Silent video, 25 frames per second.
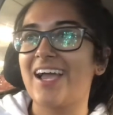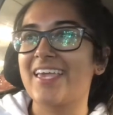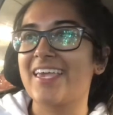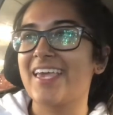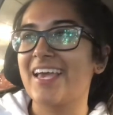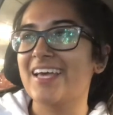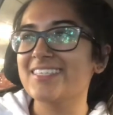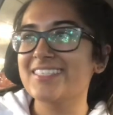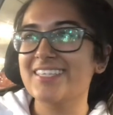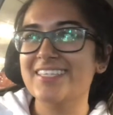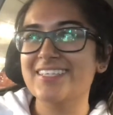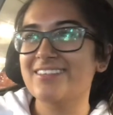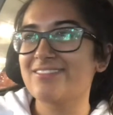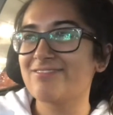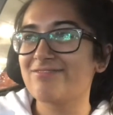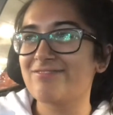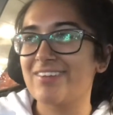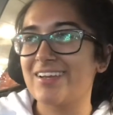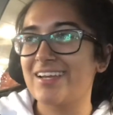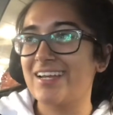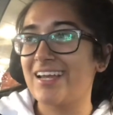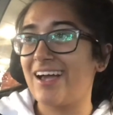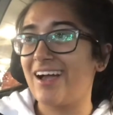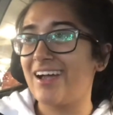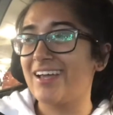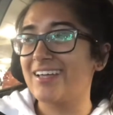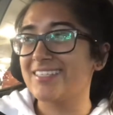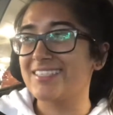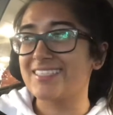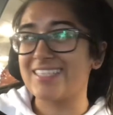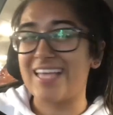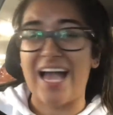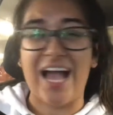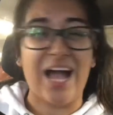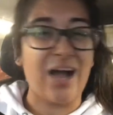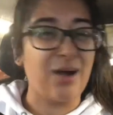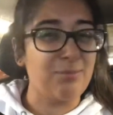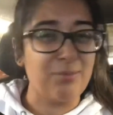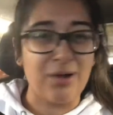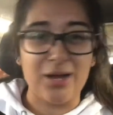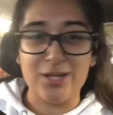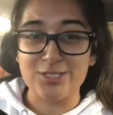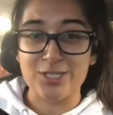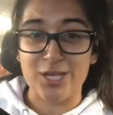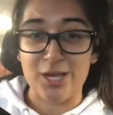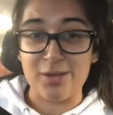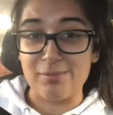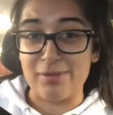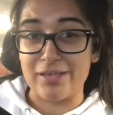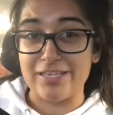I guess I didn't realize how
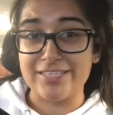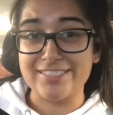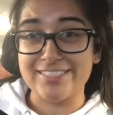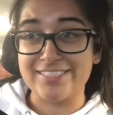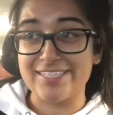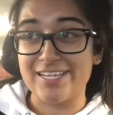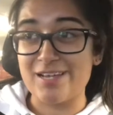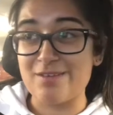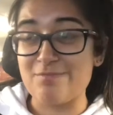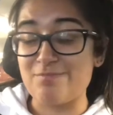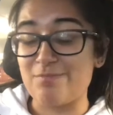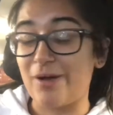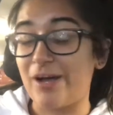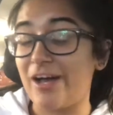much I missed it,